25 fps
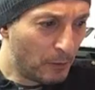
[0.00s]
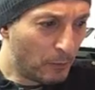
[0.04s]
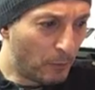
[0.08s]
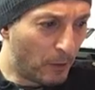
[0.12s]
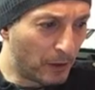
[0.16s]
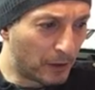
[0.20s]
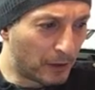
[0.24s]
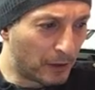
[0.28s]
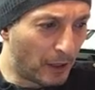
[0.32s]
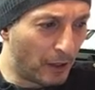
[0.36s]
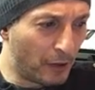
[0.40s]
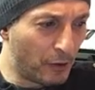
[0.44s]

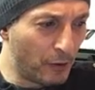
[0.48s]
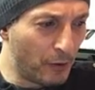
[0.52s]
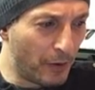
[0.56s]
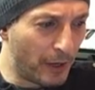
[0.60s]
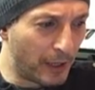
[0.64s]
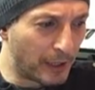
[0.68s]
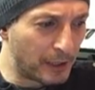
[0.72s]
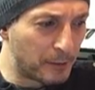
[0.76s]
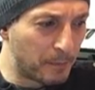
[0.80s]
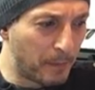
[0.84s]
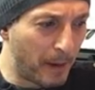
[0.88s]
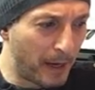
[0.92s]
What are
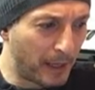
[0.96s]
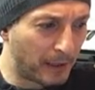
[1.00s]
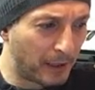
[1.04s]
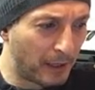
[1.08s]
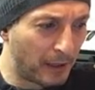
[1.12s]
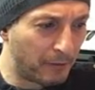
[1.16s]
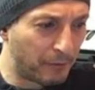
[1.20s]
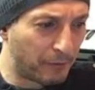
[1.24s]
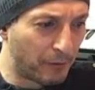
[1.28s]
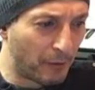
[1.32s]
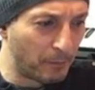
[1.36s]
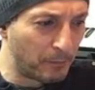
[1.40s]
you
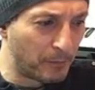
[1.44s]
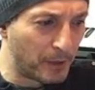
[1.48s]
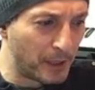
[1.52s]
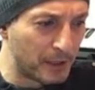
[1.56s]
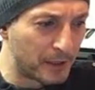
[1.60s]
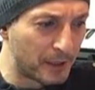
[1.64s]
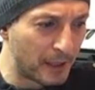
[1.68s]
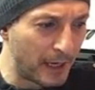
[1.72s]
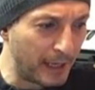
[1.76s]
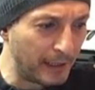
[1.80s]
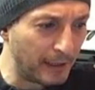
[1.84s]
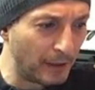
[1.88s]
expecting from
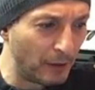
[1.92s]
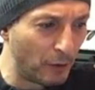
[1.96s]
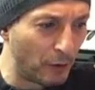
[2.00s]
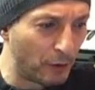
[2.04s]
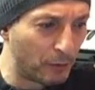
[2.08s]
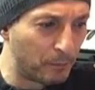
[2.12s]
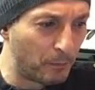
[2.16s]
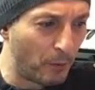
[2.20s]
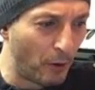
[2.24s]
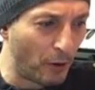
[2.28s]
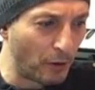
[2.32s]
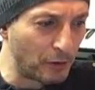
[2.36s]
this
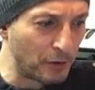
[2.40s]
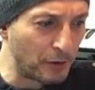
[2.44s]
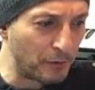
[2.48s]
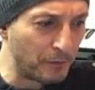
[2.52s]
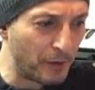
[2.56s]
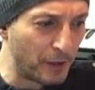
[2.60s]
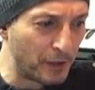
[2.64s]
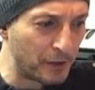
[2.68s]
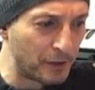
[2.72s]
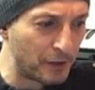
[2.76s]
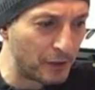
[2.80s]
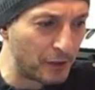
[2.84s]
analog box
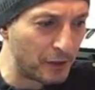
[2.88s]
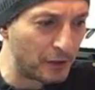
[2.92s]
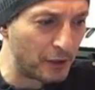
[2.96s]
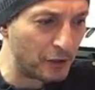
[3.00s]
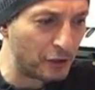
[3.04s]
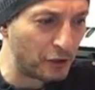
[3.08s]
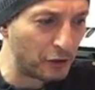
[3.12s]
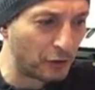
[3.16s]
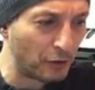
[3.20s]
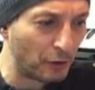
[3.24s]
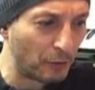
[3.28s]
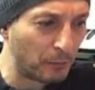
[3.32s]
versus
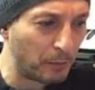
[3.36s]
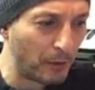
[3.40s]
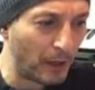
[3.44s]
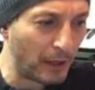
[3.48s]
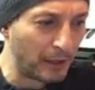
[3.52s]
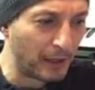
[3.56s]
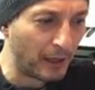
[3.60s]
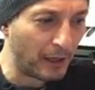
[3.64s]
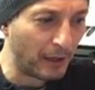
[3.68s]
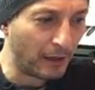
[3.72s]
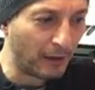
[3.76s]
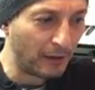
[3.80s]
digital
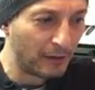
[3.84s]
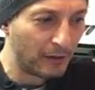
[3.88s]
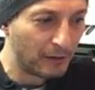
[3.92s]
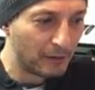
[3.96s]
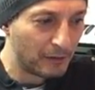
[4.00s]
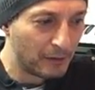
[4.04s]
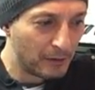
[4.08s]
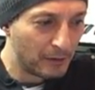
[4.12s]
plug-in?